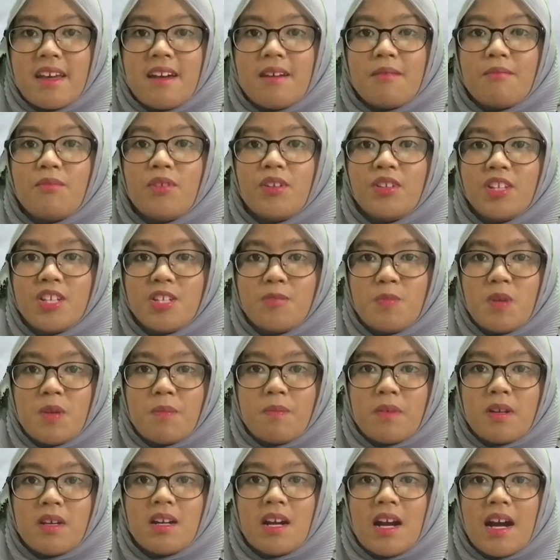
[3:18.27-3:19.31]
British people
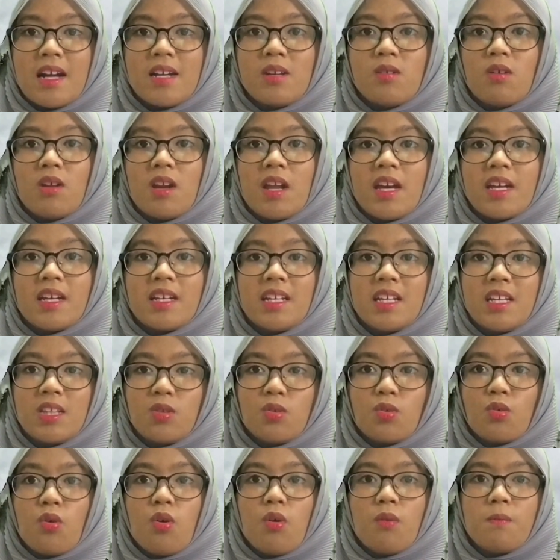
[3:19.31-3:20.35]
are not likely to
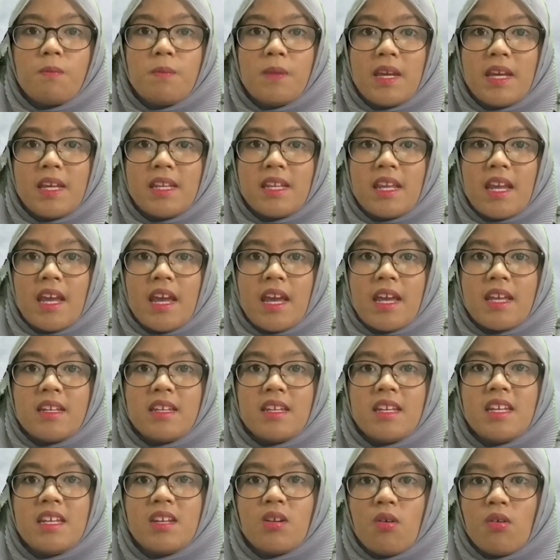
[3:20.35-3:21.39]
complain, and
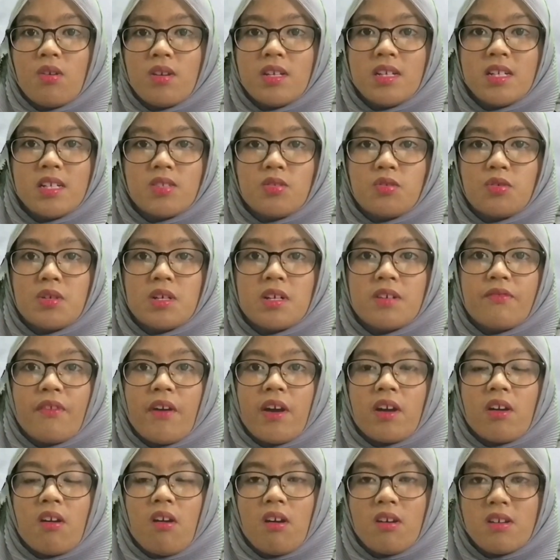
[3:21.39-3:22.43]
in order to avoid
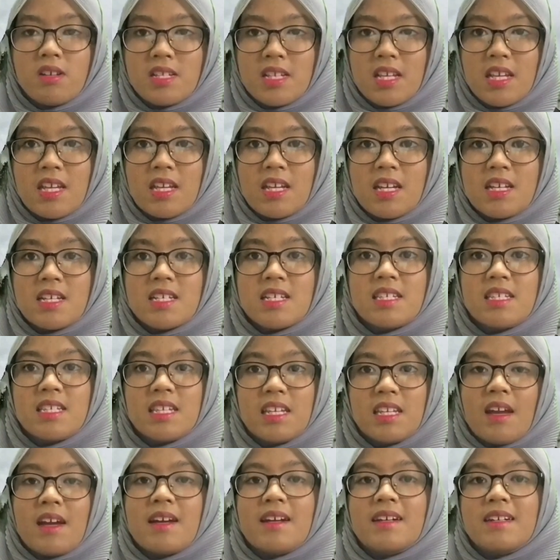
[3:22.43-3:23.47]
causing a scene,
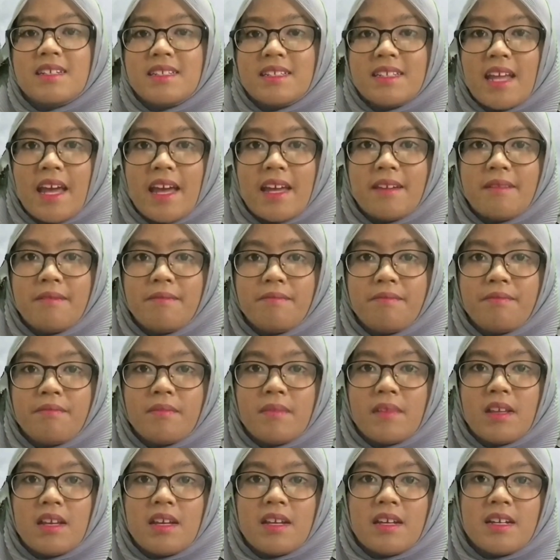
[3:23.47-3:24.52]
then
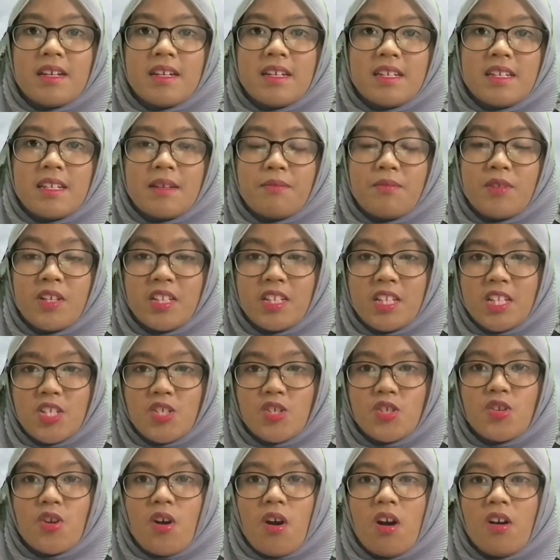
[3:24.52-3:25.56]
the British do
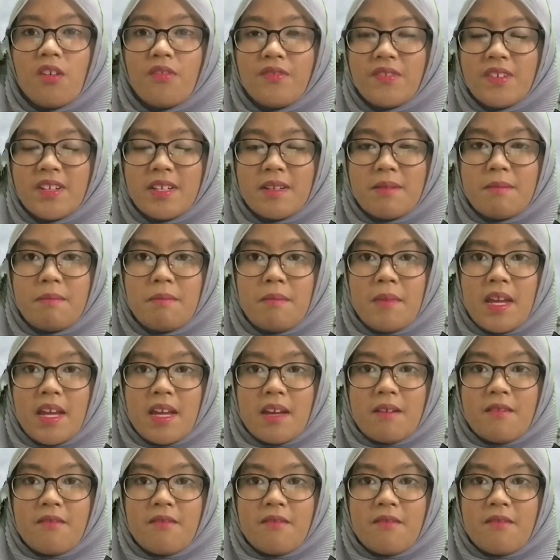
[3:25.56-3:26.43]
not often make a